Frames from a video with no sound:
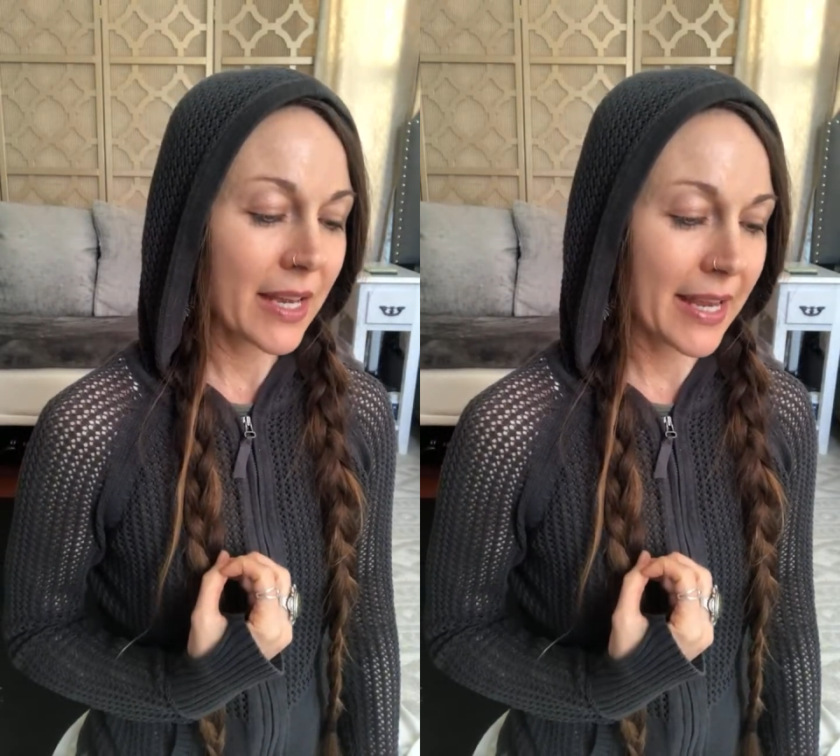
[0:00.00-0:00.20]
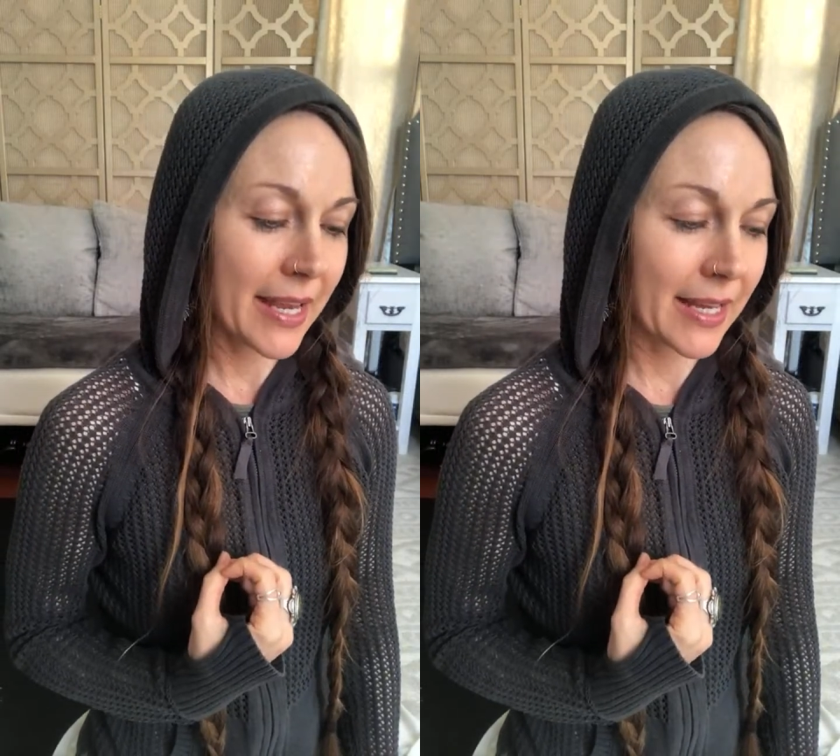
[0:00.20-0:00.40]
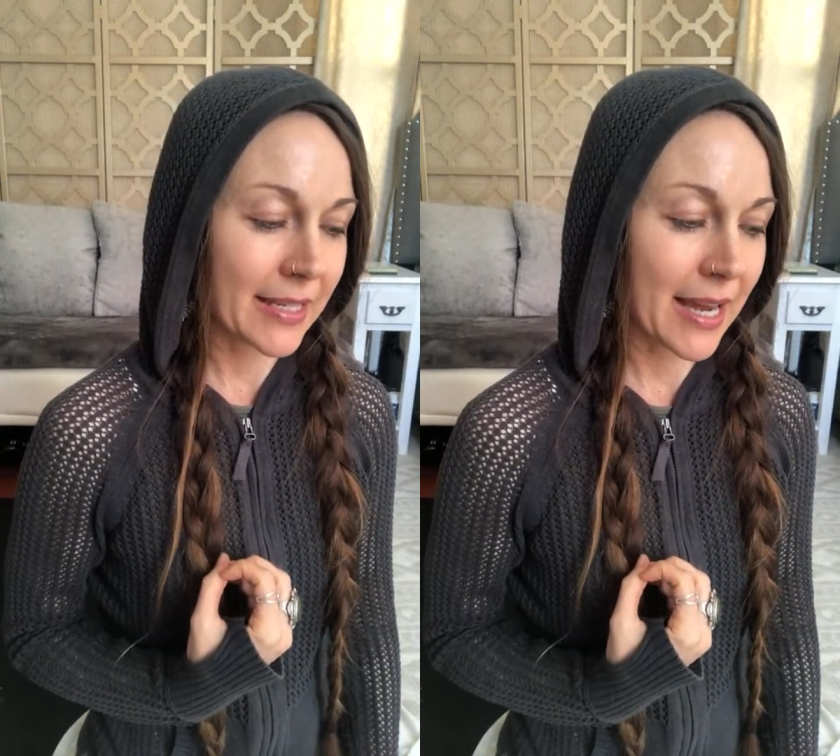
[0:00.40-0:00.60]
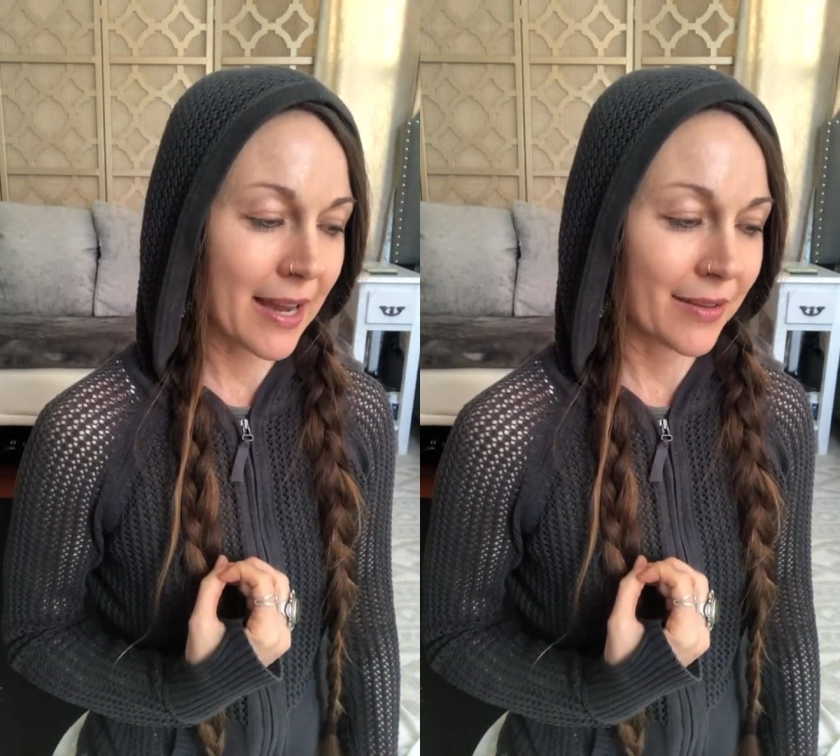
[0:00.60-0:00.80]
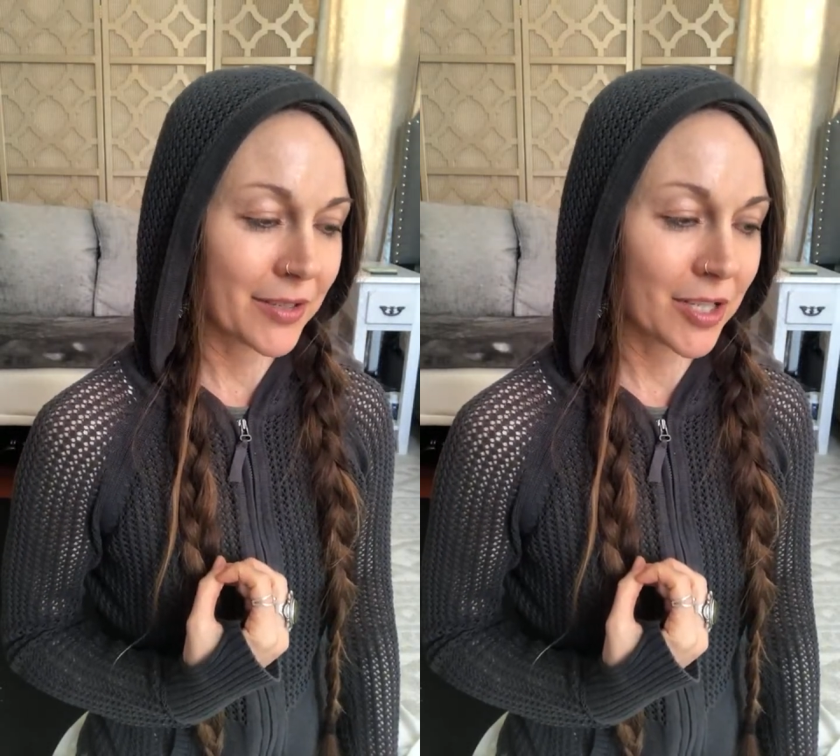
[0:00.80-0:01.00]
and
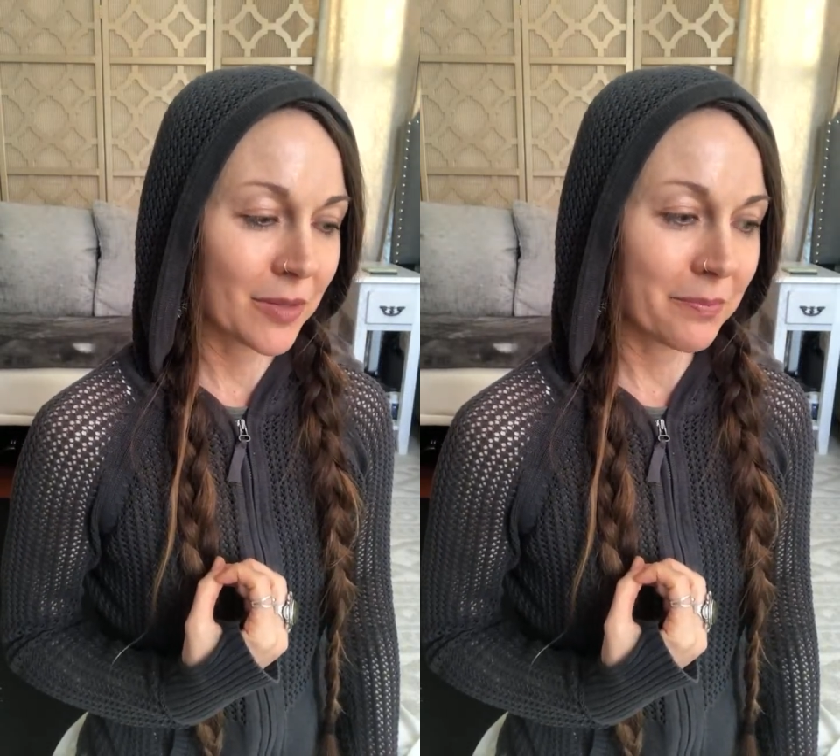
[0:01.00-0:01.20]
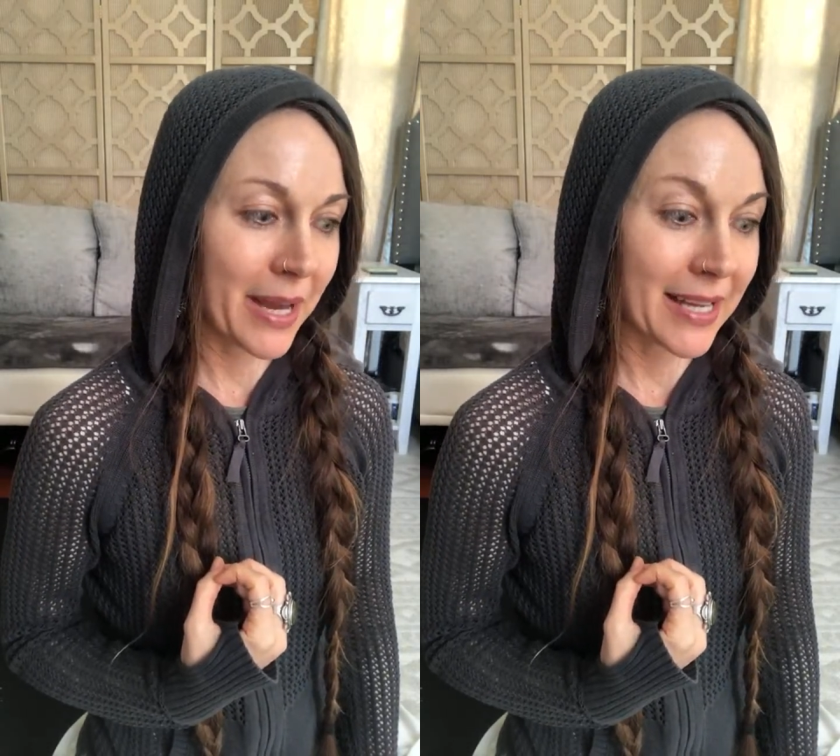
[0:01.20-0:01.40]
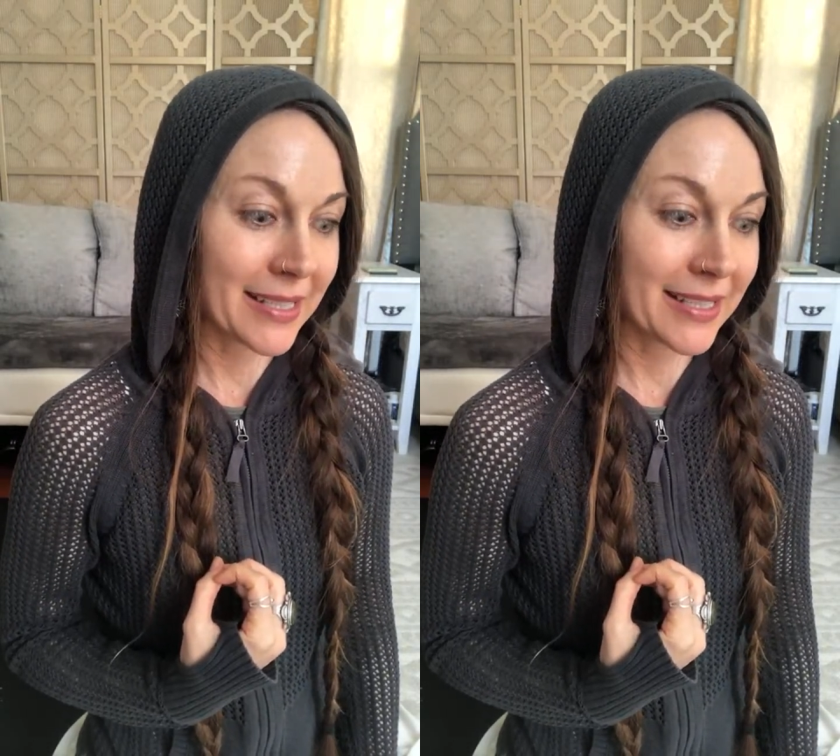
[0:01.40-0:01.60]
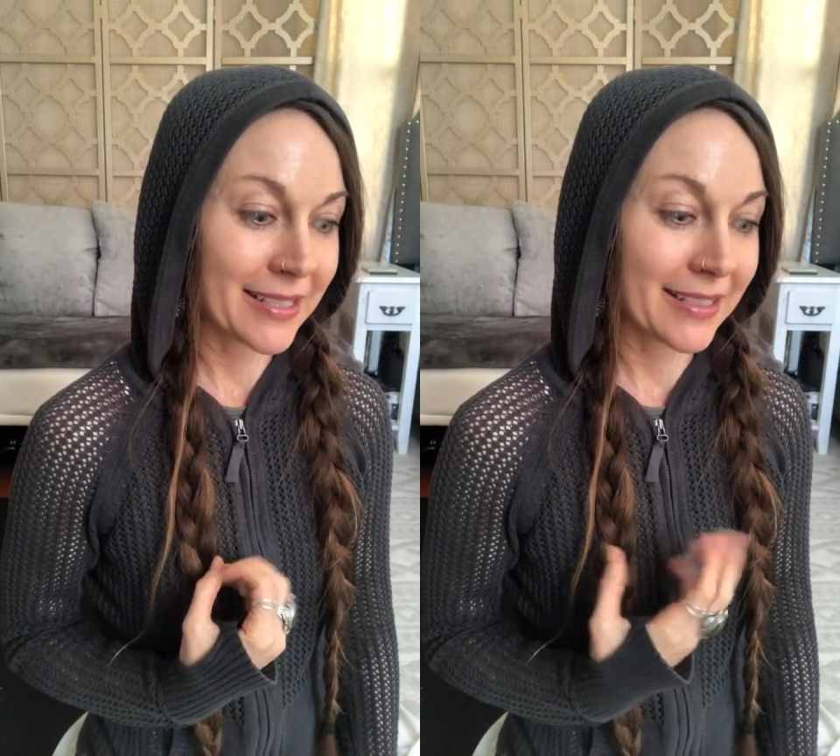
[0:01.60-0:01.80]
how to best